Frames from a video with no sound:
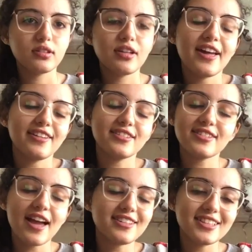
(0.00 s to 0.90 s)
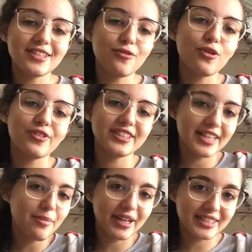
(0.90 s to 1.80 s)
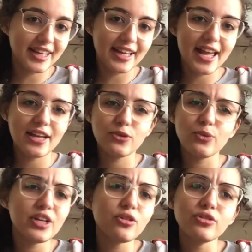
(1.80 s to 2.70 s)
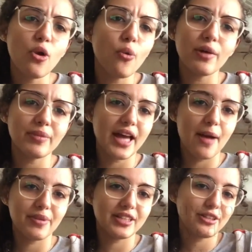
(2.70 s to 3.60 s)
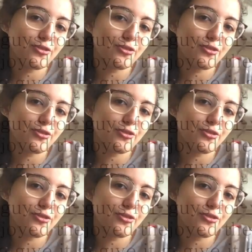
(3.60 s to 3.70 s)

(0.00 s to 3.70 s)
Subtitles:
Hey, science is evolving day by day, and we don't know what may happen in the